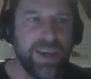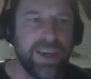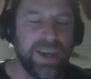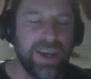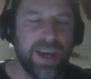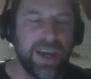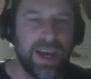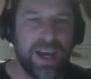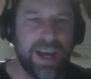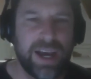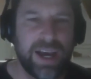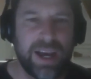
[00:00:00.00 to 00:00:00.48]

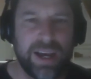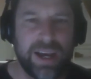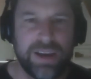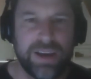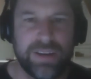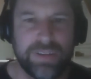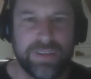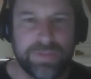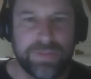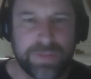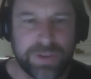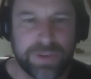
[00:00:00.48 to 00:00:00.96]

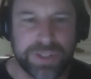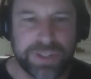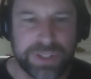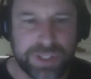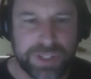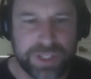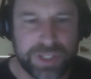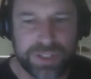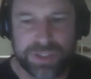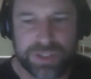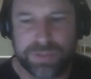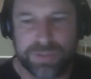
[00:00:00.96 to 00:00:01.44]
Uh, for
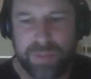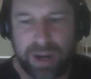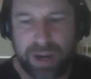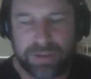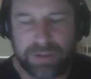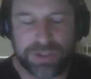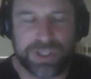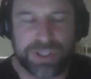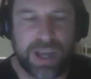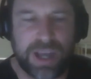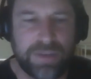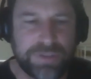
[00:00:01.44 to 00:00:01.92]
instance,
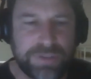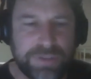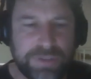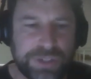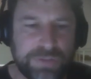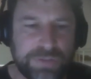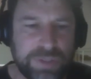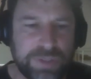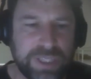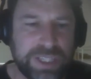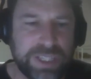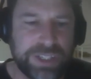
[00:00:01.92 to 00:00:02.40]
Microsoft
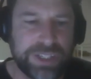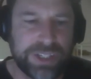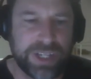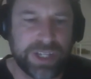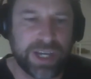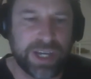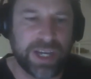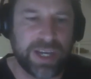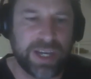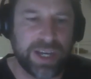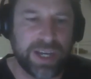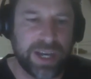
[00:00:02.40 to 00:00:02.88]
just released
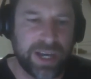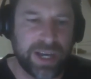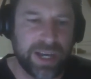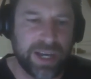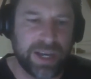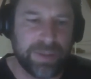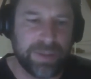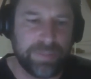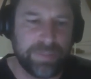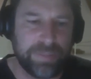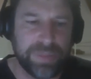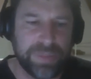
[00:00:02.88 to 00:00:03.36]
a,
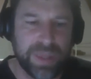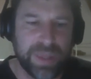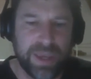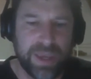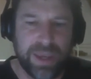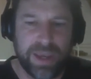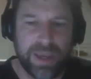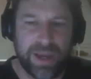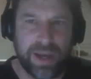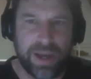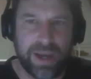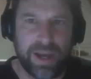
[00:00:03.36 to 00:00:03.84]
um,
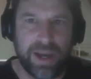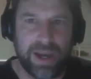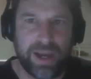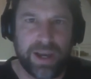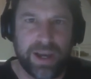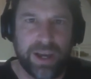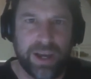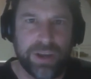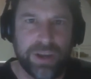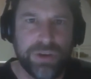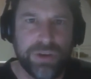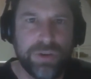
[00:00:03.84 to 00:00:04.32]

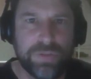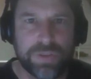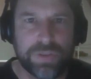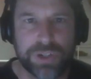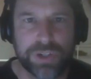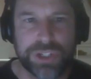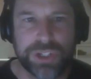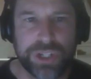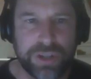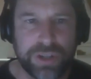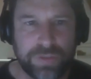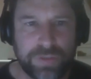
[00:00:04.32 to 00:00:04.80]
uh, a new
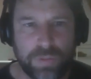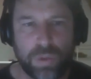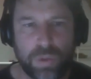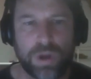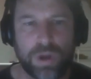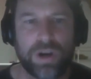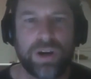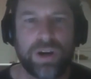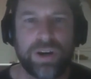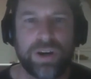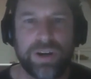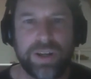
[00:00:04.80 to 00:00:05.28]
version of
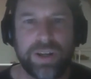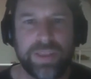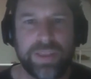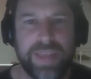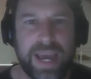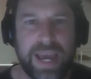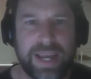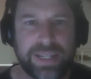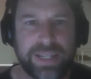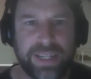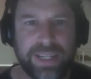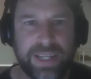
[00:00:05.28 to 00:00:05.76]
Word
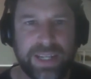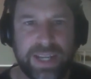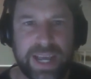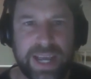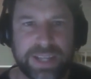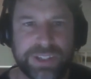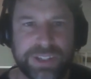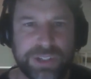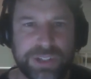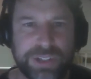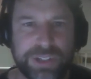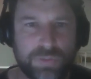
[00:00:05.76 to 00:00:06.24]
that
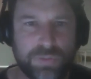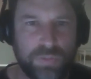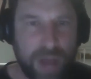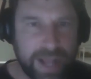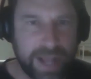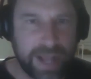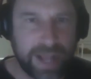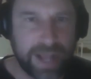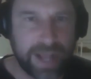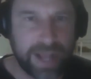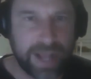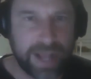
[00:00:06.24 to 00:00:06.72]
connects
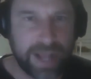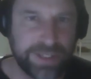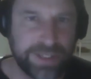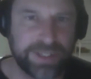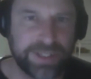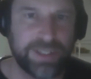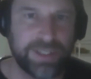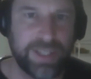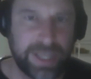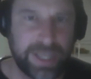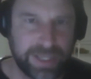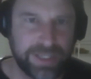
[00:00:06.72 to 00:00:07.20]
directly into
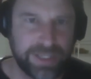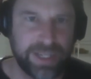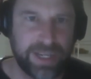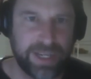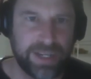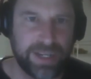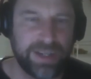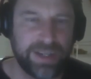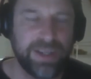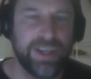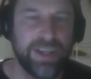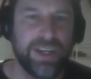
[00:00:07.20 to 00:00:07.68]

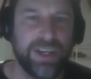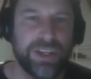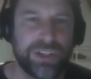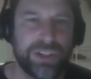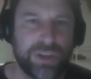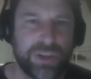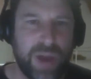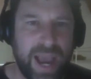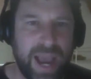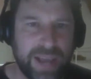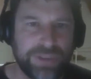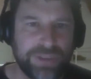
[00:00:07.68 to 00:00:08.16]
LinkedIn.
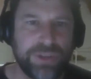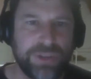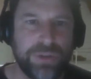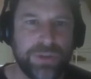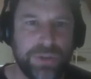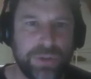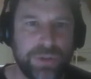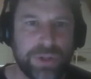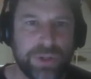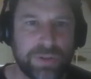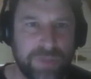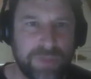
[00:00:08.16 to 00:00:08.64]
So as you
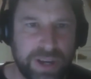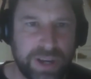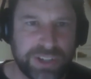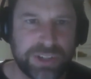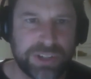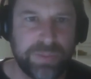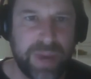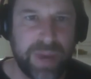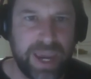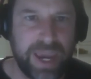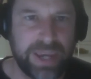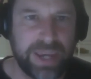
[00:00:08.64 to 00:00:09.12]
do your
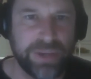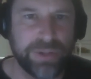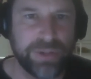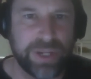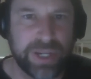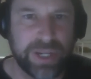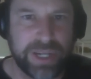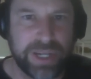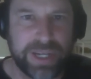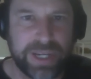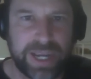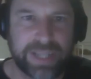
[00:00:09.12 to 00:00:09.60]
resume, you
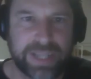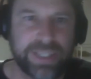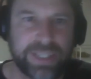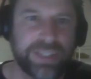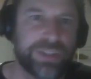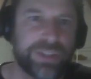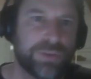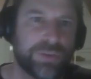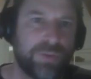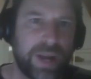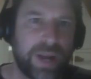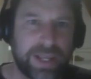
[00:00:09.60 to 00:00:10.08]
can connect it
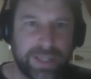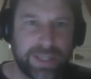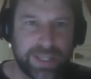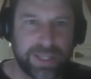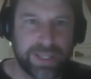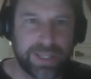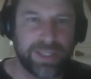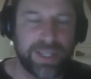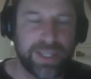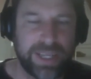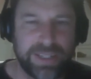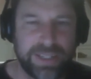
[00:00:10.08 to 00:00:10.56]
directly
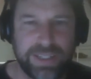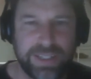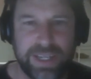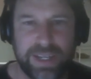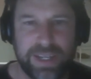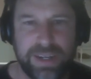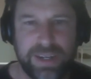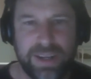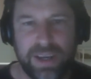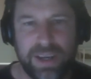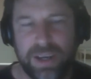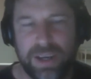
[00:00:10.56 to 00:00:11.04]
to
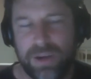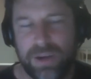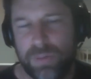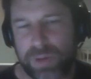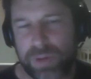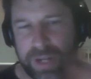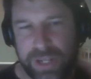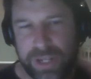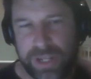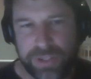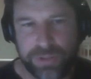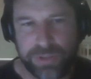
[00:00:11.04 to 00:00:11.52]
LinkedIn. We're
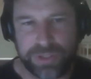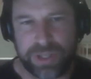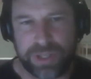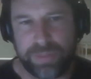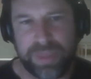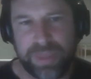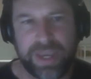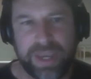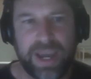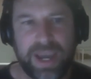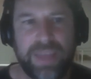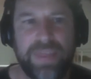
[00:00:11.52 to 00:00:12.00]
going to do
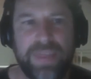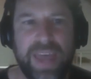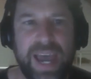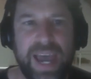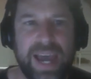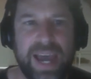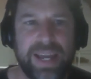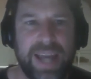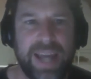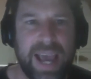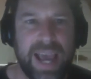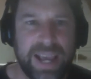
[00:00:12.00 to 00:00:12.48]
something on
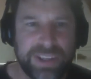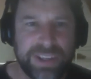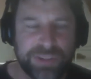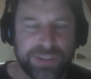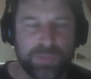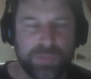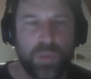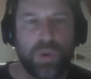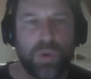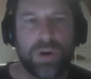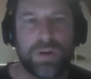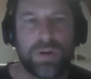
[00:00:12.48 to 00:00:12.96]
that as
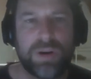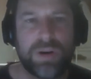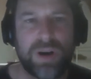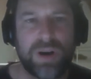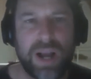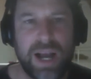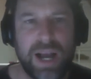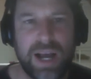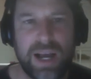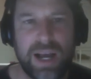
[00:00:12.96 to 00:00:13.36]
more uh,